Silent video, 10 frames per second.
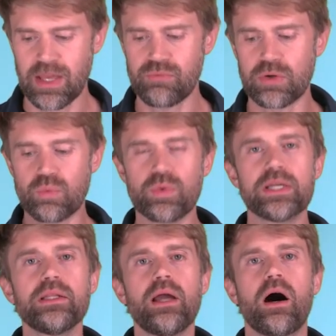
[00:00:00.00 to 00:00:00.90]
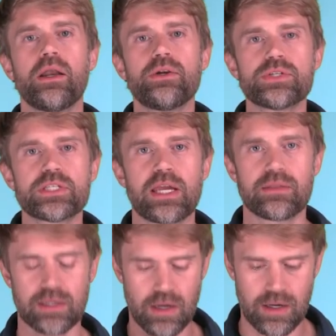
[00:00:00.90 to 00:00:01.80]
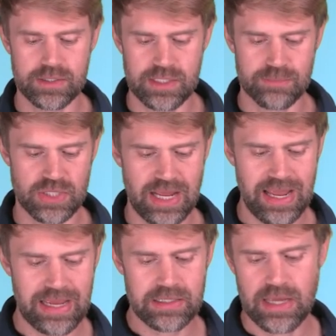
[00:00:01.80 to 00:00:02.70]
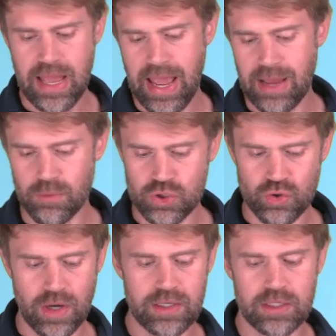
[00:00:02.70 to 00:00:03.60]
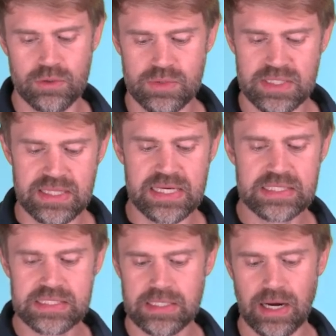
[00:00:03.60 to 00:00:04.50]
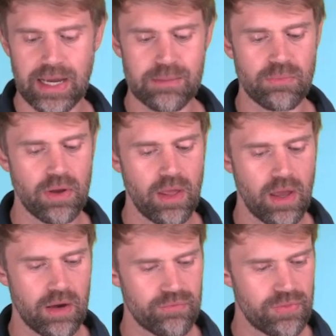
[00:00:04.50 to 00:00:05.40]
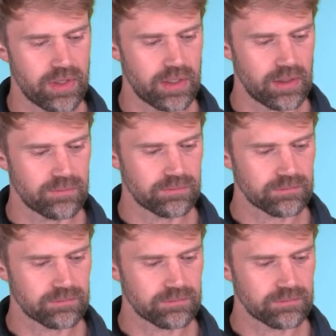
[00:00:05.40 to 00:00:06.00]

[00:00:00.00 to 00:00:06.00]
if we really understand the concepts at hand and we're trying to use this type of thinking.